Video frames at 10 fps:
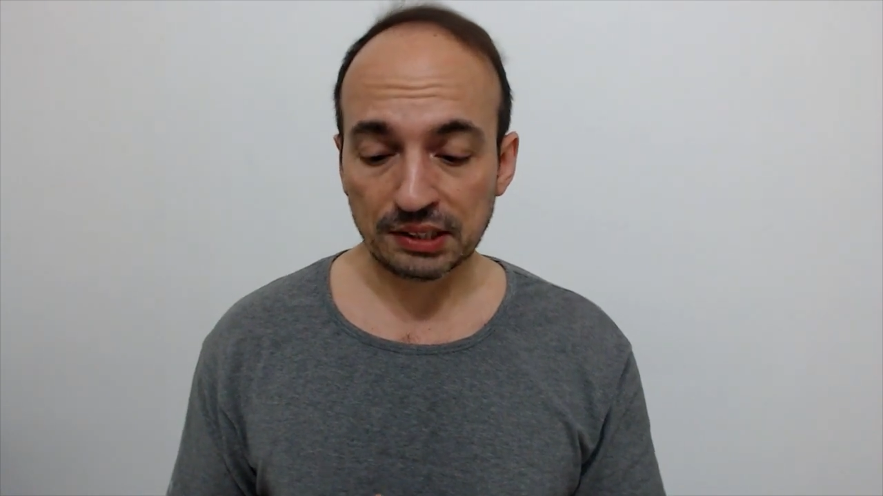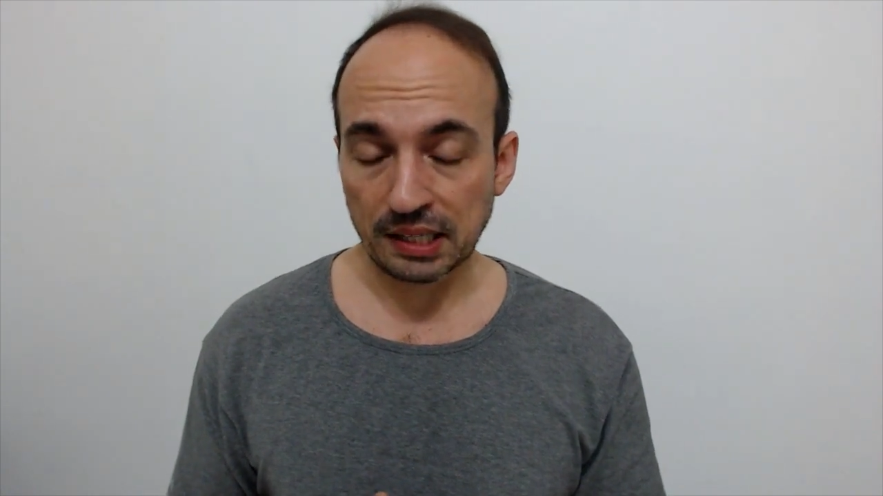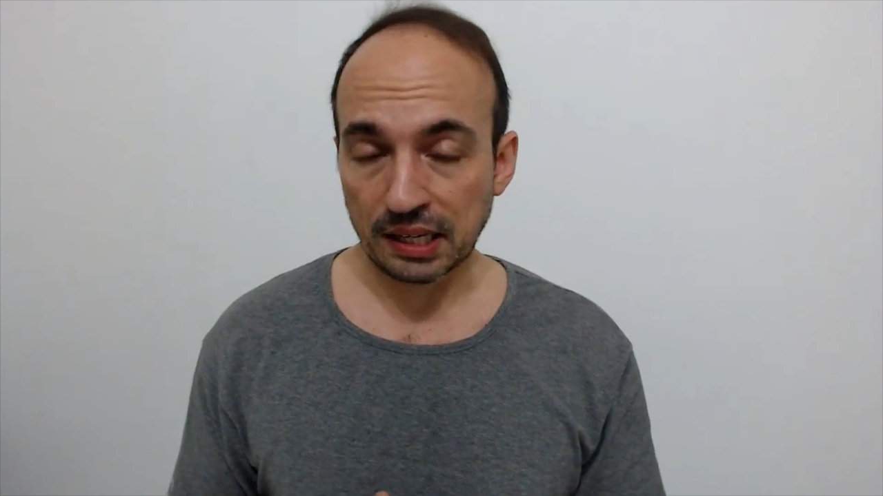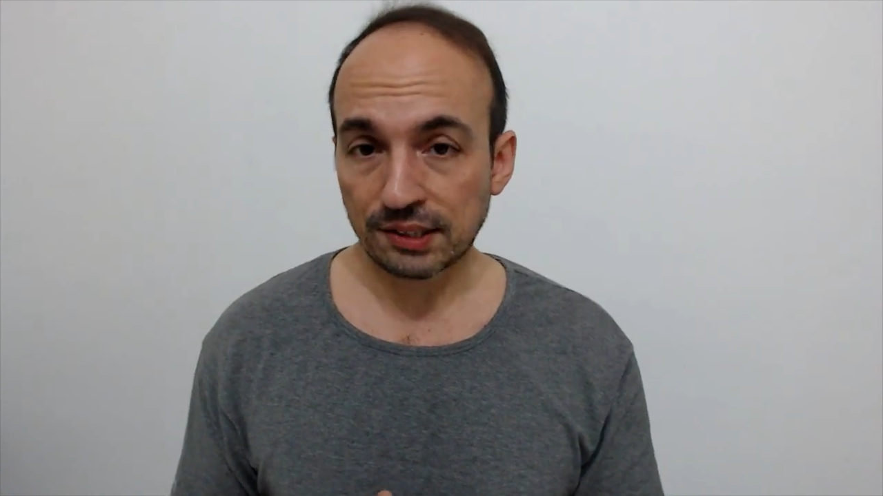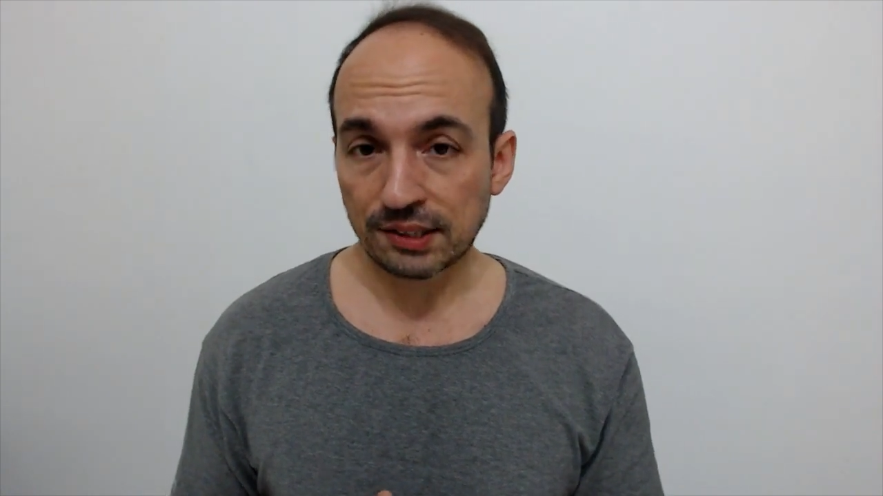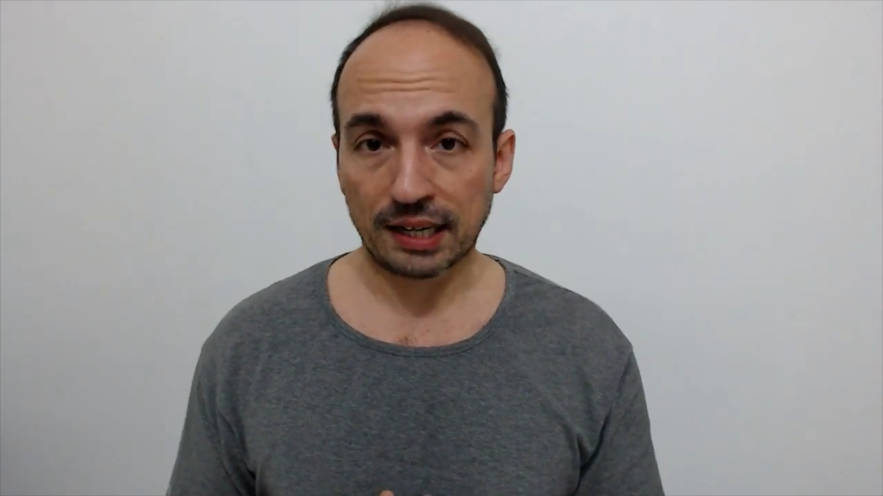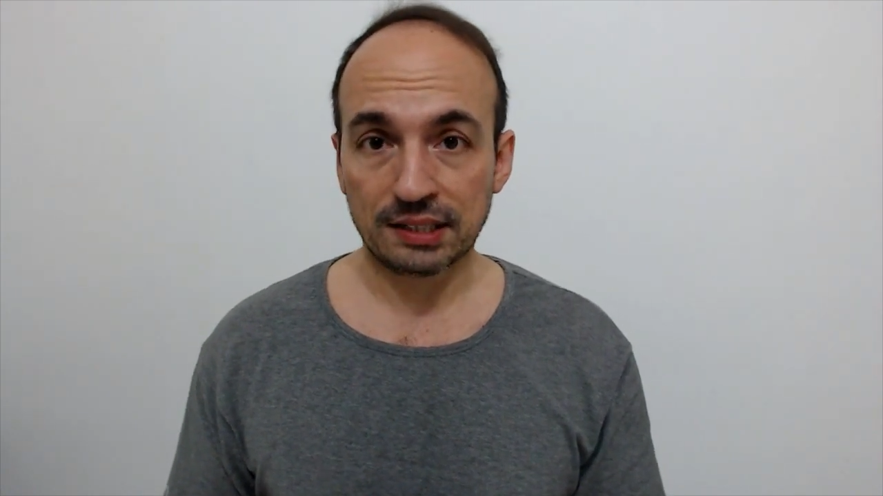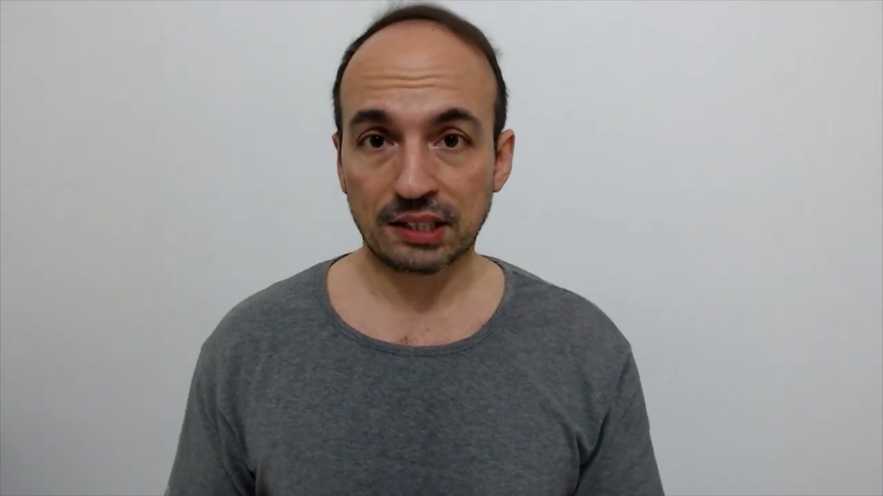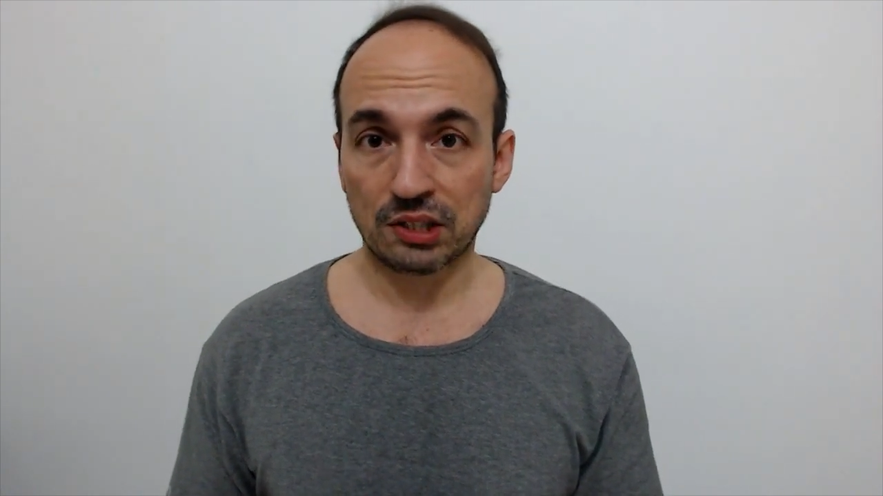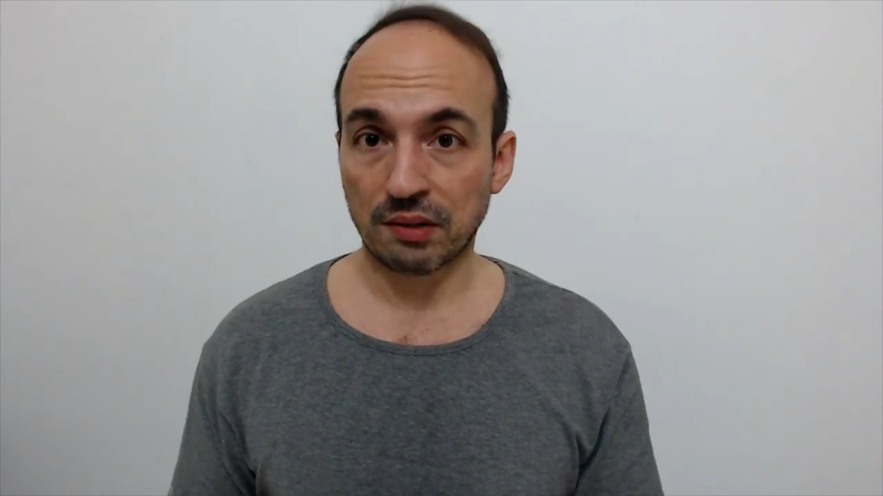Yes, I
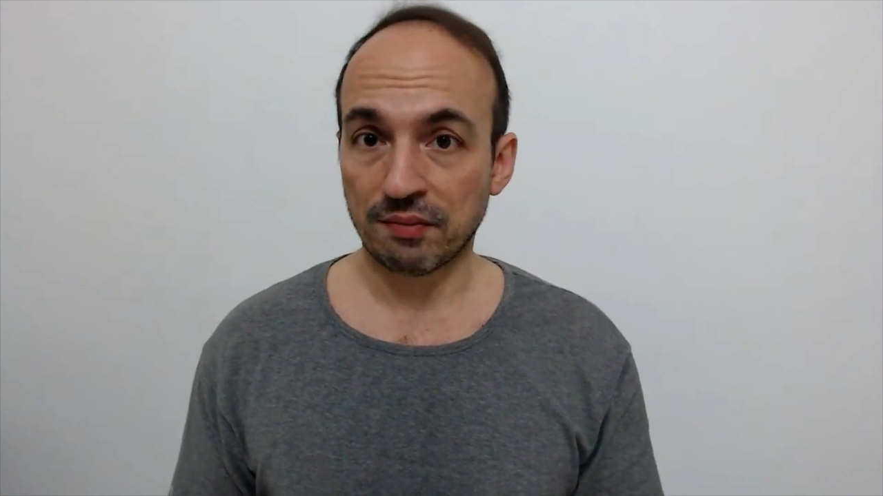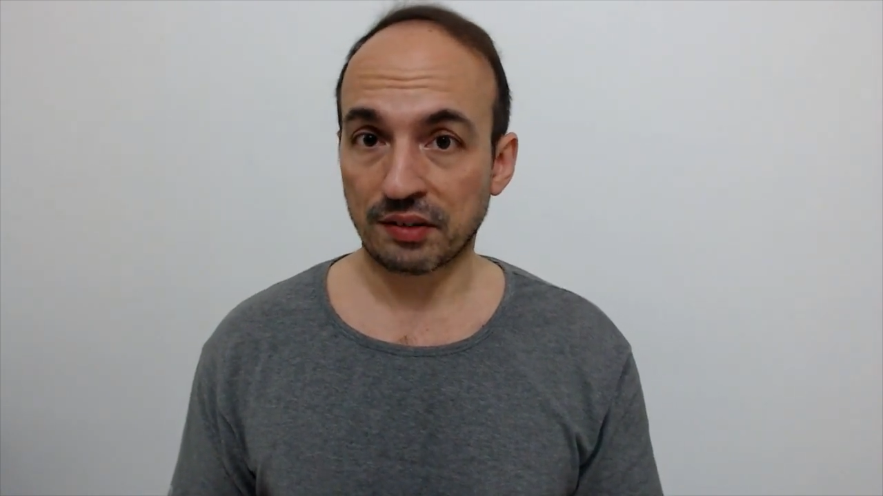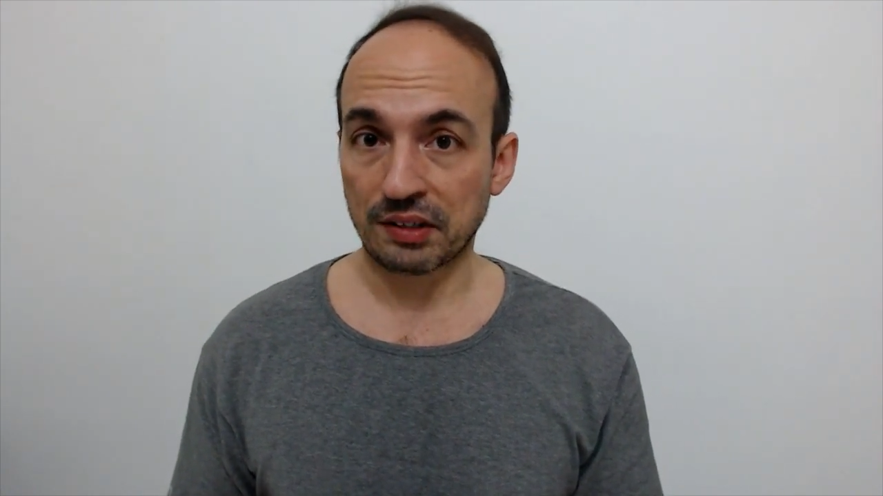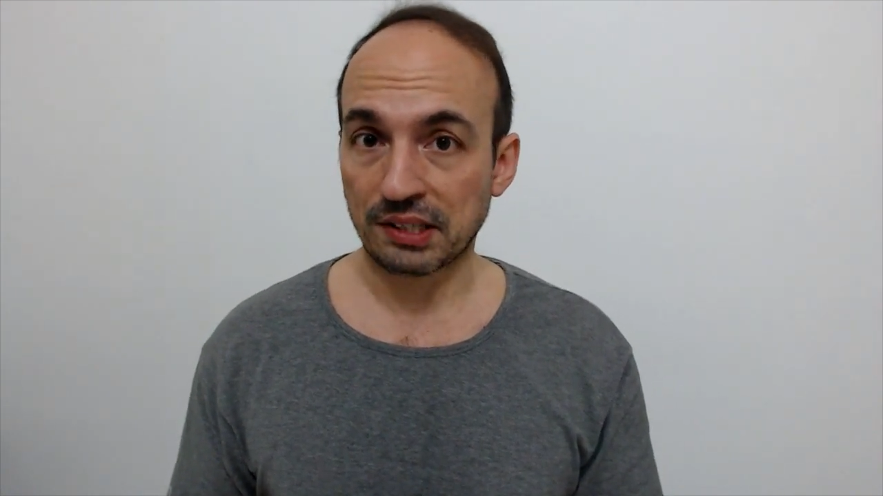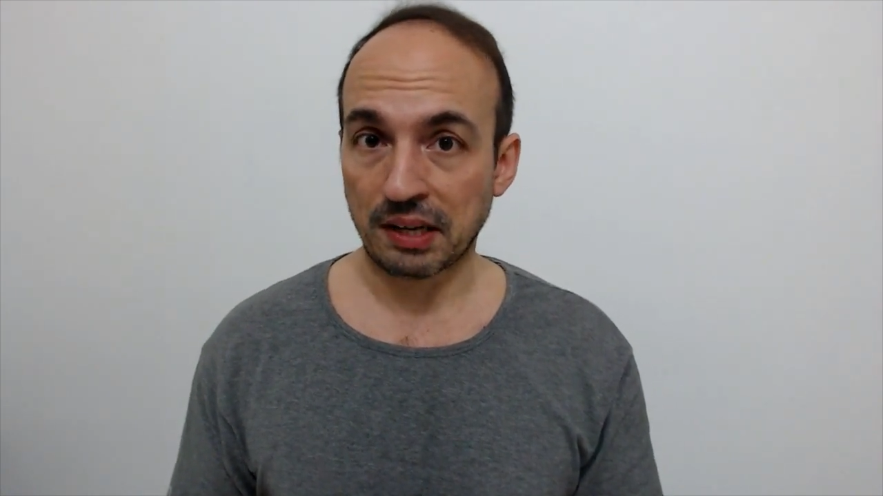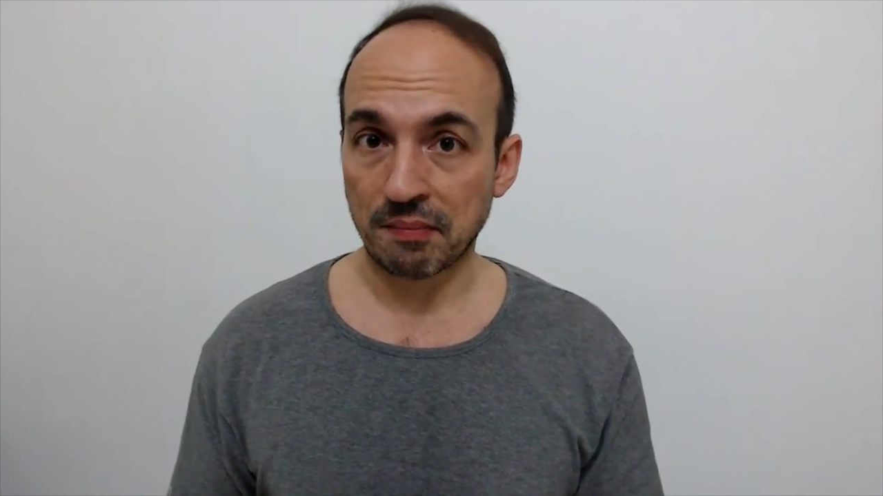think you can freeze them,